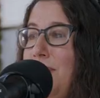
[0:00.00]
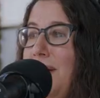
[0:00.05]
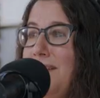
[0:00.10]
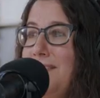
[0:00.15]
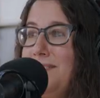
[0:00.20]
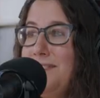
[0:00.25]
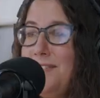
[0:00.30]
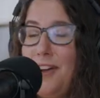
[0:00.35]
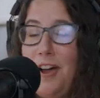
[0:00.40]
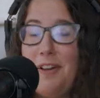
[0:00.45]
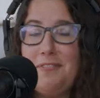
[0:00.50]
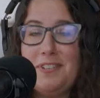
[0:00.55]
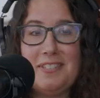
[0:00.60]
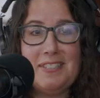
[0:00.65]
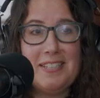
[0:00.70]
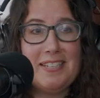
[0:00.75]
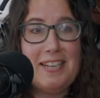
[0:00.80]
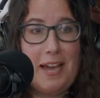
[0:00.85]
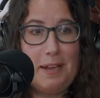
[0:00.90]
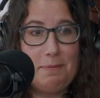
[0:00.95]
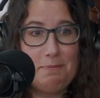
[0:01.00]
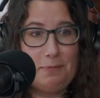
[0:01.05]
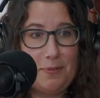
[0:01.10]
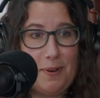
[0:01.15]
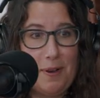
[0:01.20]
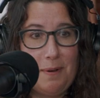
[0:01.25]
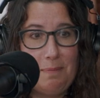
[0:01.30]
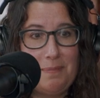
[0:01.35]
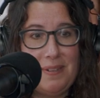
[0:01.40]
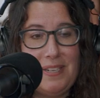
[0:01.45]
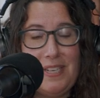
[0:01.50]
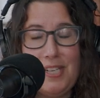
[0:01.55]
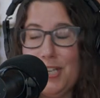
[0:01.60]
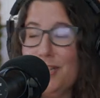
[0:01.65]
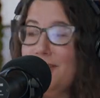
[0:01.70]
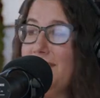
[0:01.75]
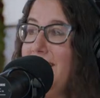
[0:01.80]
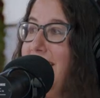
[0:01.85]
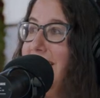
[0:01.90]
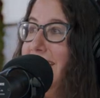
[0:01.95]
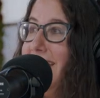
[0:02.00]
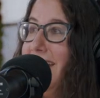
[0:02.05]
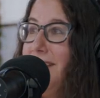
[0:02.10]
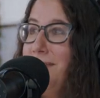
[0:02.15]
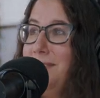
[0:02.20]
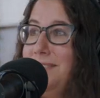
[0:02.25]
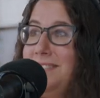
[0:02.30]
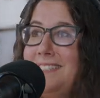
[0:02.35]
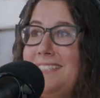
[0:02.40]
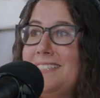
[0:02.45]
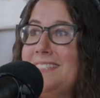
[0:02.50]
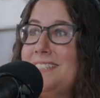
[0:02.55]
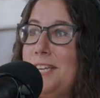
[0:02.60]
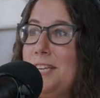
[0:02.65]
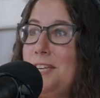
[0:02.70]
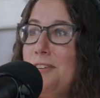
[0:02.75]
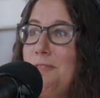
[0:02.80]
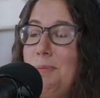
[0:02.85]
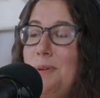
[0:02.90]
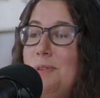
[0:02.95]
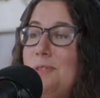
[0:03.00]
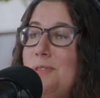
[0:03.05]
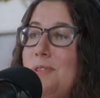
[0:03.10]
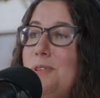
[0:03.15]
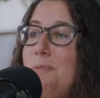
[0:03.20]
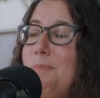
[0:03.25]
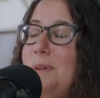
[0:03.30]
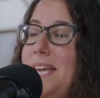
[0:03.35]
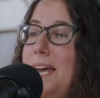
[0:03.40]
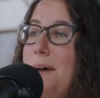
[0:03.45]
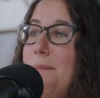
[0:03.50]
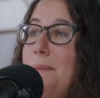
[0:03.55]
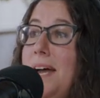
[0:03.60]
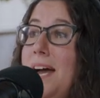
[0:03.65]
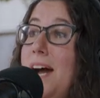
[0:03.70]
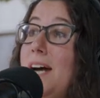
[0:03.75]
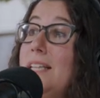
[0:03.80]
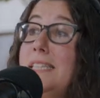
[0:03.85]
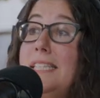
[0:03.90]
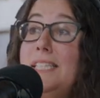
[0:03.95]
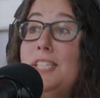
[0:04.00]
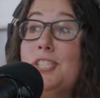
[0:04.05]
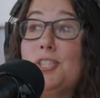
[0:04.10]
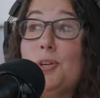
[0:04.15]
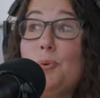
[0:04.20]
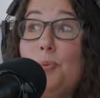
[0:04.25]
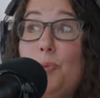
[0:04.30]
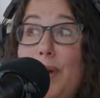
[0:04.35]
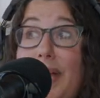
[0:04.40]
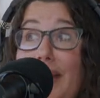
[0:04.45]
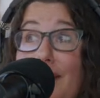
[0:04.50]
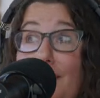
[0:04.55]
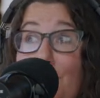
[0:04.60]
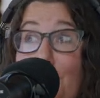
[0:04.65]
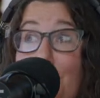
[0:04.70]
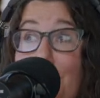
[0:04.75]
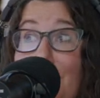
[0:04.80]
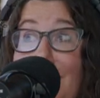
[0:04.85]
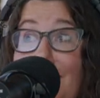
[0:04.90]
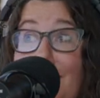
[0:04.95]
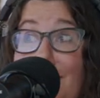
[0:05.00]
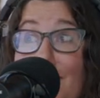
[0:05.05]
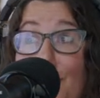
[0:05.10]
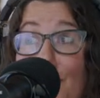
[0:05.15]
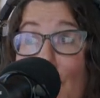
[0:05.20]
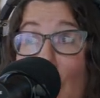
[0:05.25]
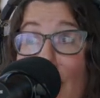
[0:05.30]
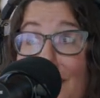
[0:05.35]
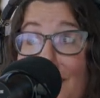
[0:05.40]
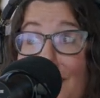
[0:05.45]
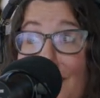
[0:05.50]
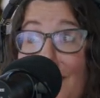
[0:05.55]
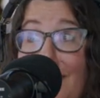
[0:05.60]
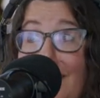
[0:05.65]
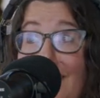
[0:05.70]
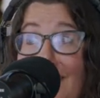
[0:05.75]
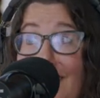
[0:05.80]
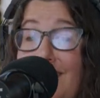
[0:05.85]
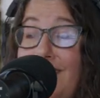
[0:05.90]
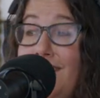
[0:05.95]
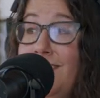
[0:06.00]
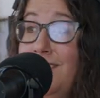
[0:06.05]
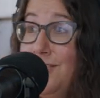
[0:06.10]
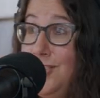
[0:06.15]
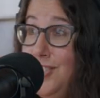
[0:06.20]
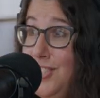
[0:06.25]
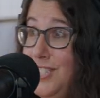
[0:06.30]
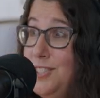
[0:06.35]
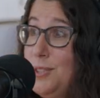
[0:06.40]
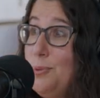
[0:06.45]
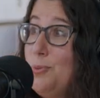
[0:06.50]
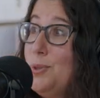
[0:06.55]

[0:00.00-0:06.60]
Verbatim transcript: uh, obviously, I'm from here, and I was executive producer UPM. Alicia Witt, who plays the doctor, she's